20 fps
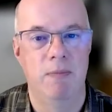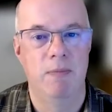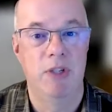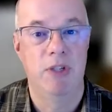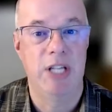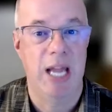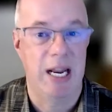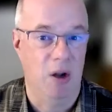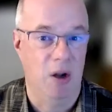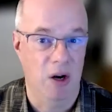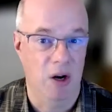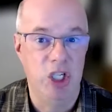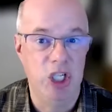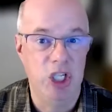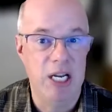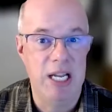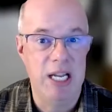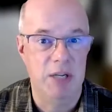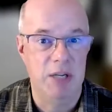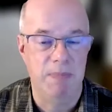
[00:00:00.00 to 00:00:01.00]

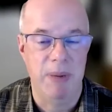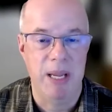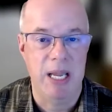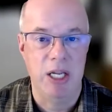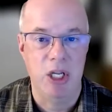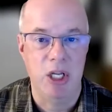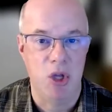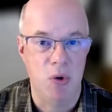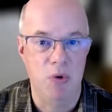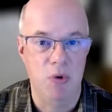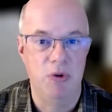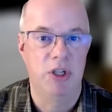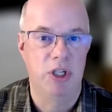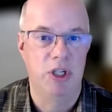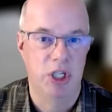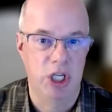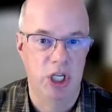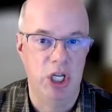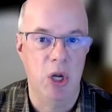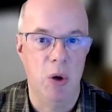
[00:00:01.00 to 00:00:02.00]
technology is being used to
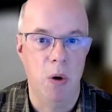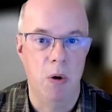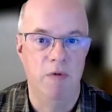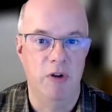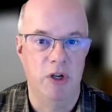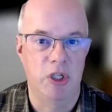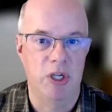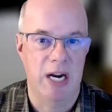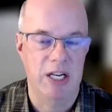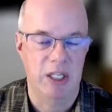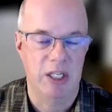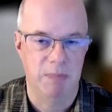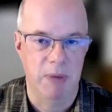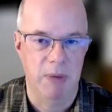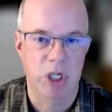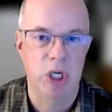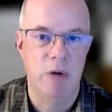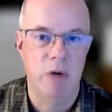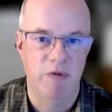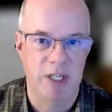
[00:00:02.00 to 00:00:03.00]
secure the
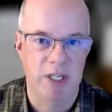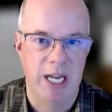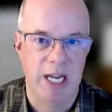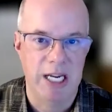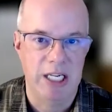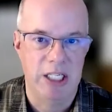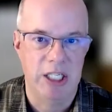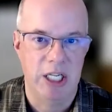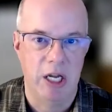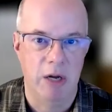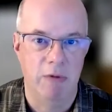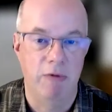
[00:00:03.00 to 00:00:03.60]
transmission of the data